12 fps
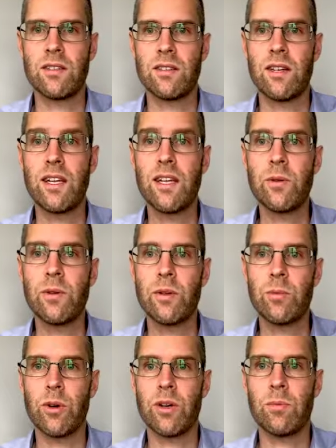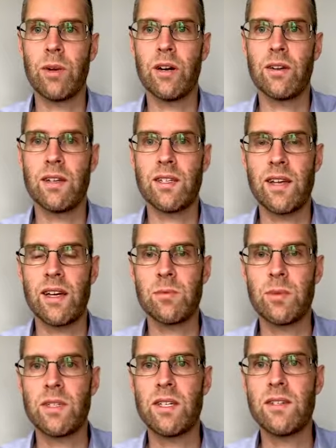An equally important part is
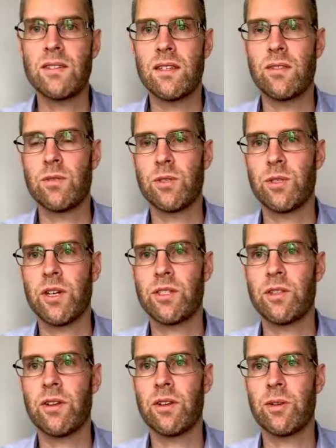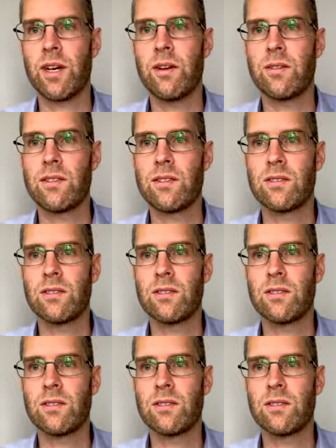expertise and infrastructure on the ground.